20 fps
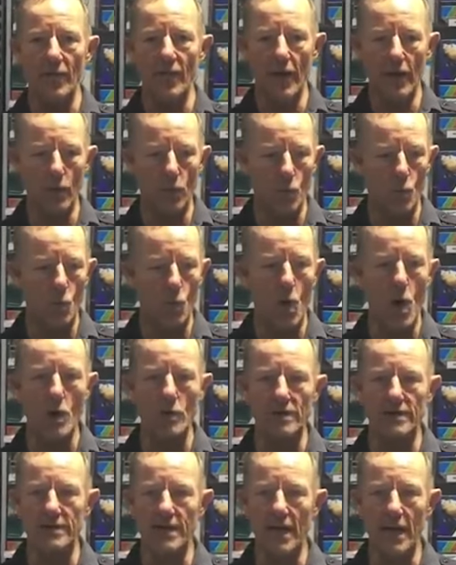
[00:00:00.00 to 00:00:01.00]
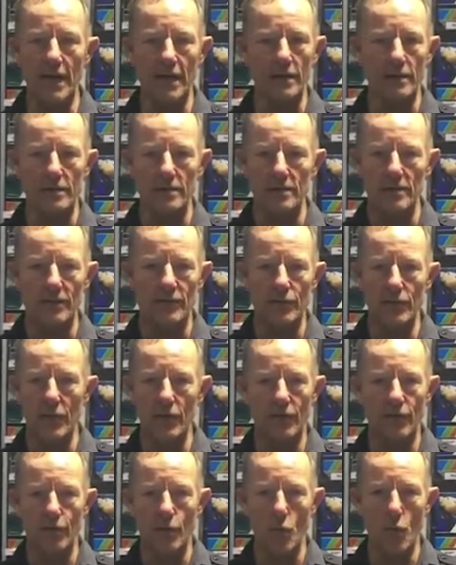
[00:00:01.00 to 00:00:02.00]
They won't take three
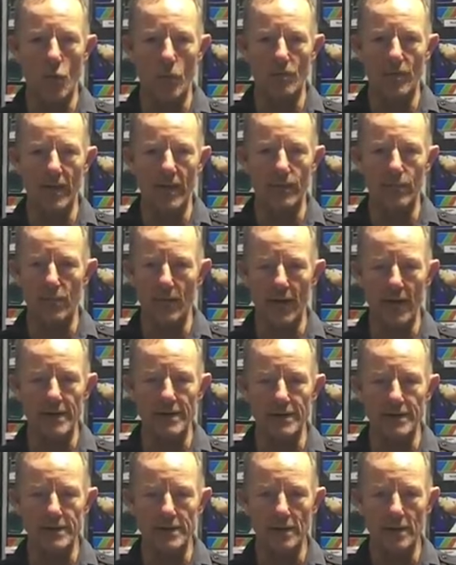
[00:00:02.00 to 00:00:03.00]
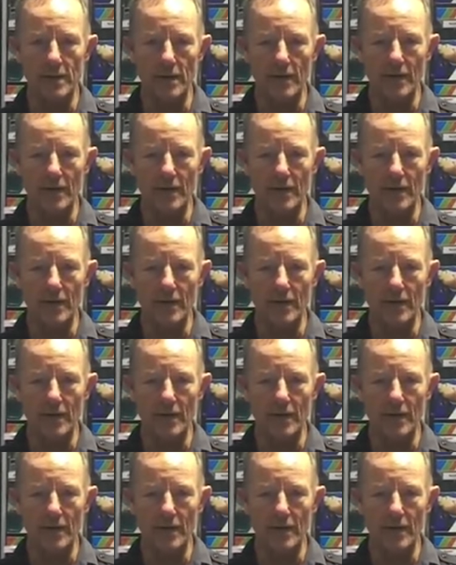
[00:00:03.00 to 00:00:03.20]
or four big breaths.